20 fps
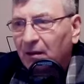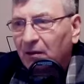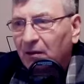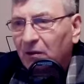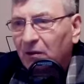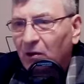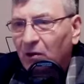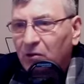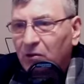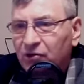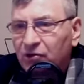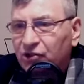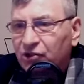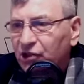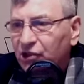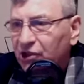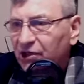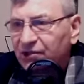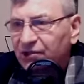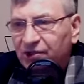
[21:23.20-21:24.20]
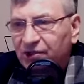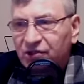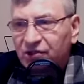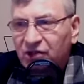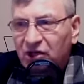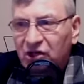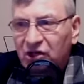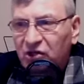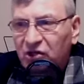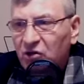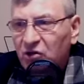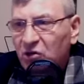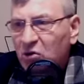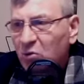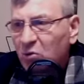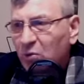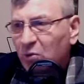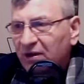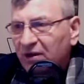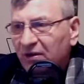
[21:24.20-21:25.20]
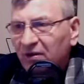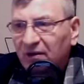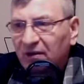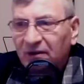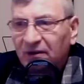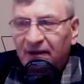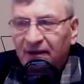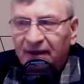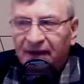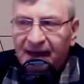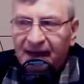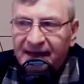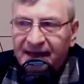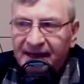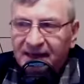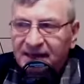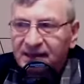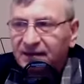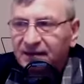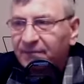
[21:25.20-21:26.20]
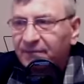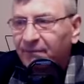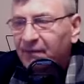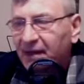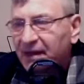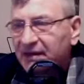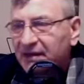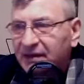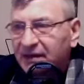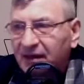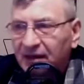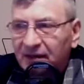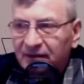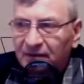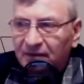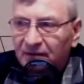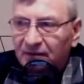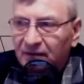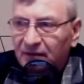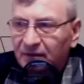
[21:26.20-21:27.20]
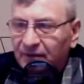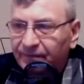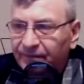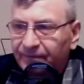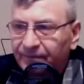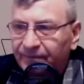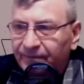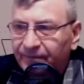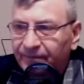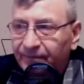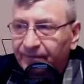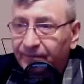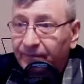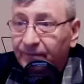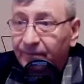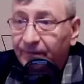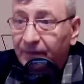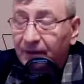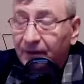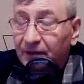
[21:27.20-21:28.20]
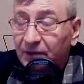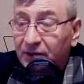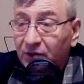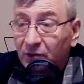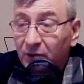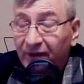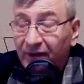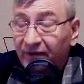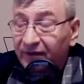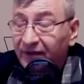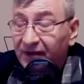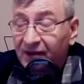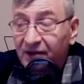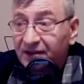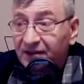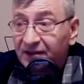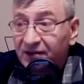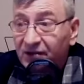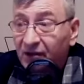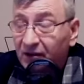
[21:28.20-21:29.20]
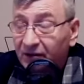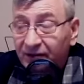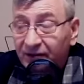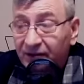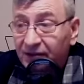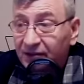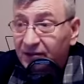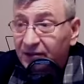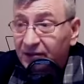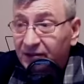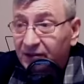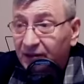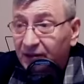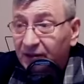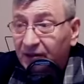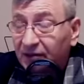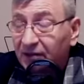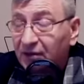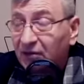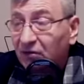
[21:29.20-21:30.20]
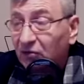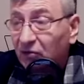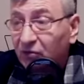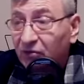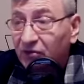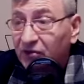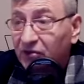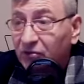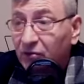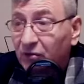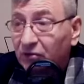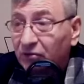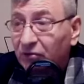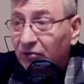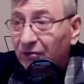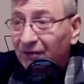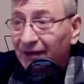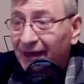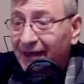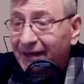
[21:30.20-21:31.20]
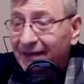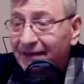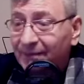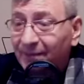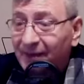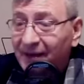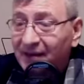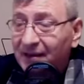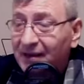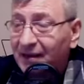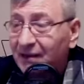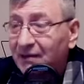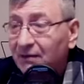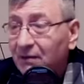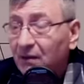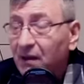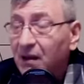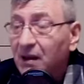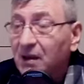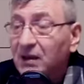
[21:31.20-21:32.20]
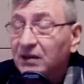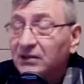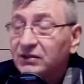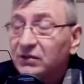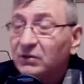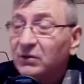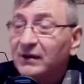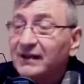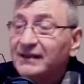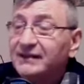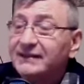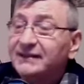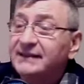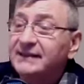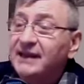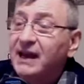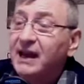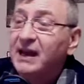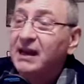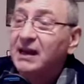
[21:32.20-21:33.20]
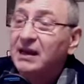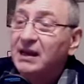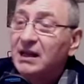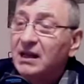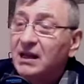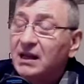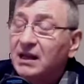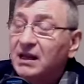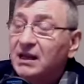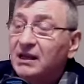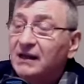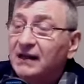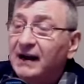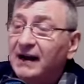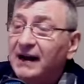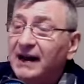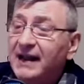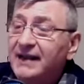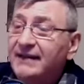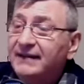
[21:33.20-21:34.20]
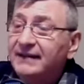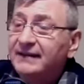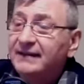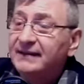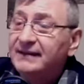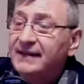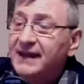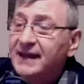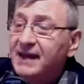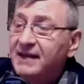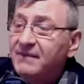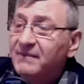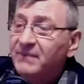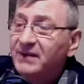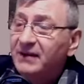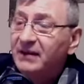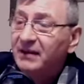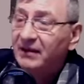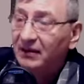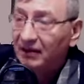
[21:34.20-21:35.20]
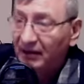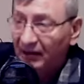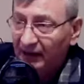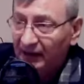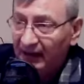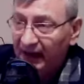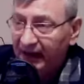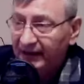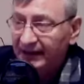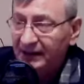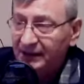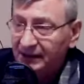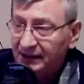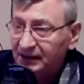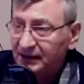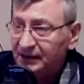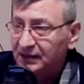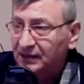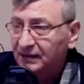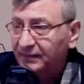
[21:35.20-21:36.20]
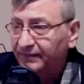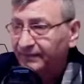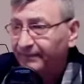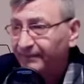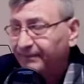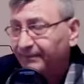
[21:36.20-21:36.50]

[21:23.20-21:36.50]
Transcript: Lord Jesus, you will light my candle. So if there is darkness, the Lord is going to light my candle. So let's say, let there be light.